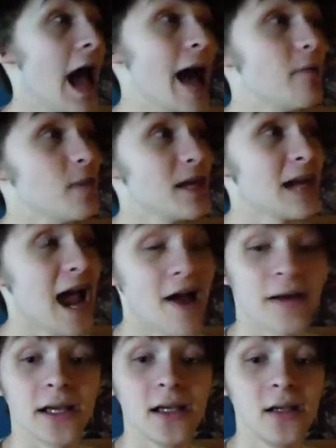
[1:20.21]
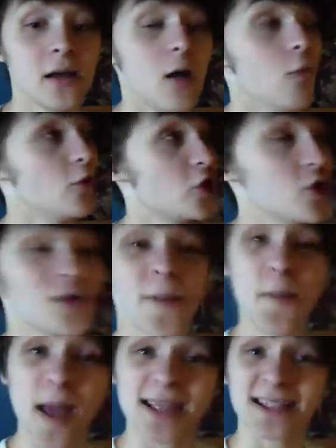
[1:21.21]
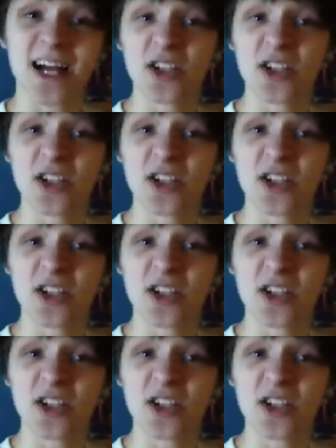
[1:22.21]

and me and Harry would choose the best